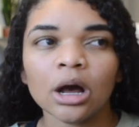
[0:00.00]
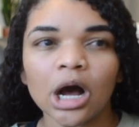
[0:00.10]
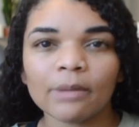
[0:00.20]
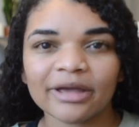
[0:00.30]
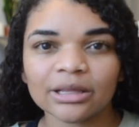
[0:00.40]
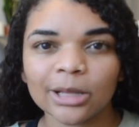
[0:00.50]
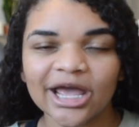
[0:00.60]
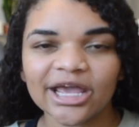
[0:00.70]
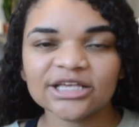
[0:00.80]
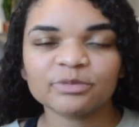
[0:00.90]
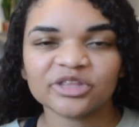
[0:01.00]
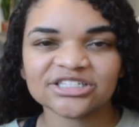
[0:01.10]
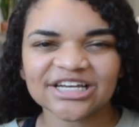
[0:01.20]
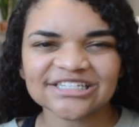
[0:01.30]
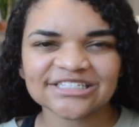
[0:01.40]
on my legs, but the
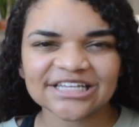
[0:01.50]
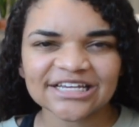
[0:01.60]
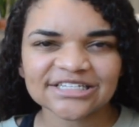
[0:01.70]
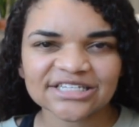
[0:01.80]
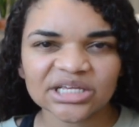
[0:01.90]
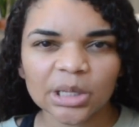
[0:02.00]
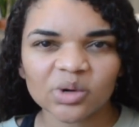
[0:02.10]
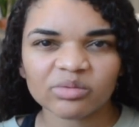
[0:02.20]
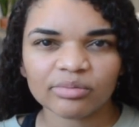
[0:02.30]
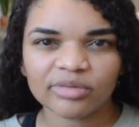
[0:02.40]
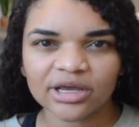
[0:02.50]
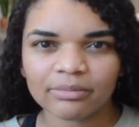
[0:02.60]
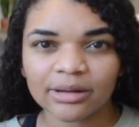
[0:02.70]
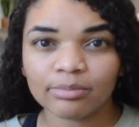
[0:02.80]
size 6 is like a little bit big in my